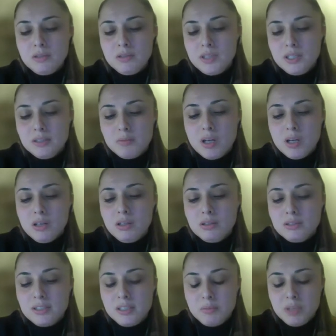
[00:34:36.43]
of this model
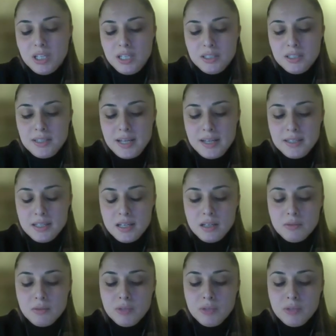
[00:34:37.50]
on simulated data